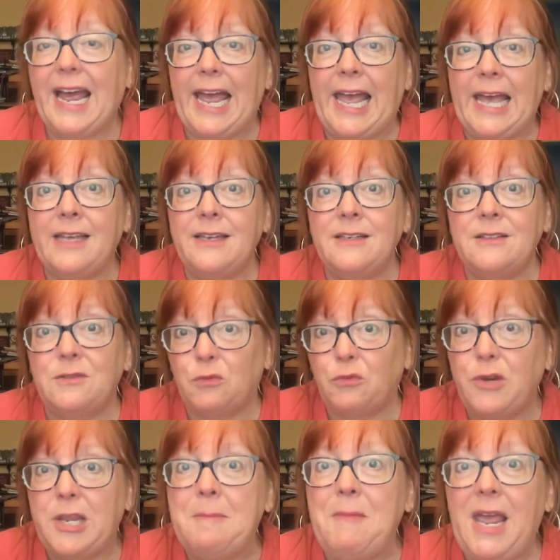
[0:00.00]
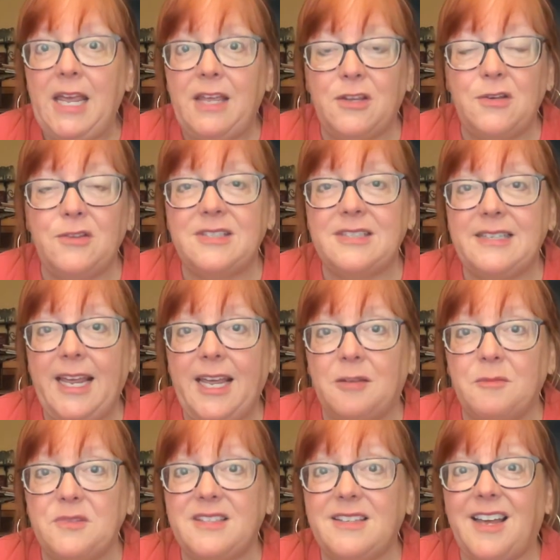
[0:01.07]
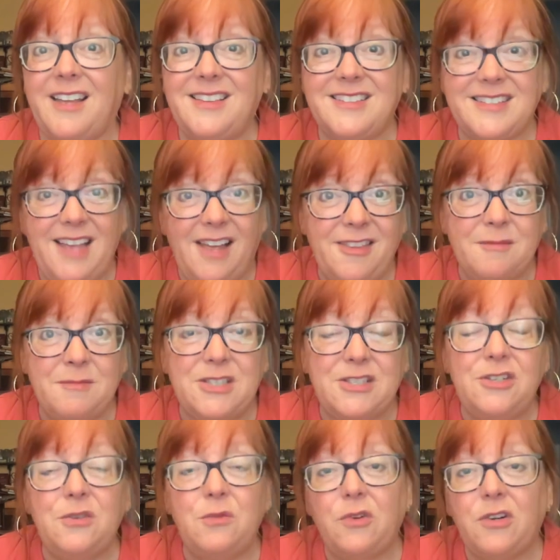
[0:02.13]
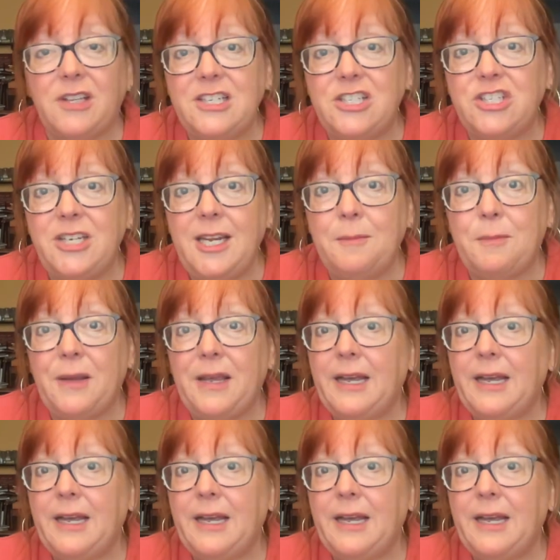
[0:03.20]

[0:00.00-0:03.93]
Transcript: and remake those stamps and sell them to you really cheap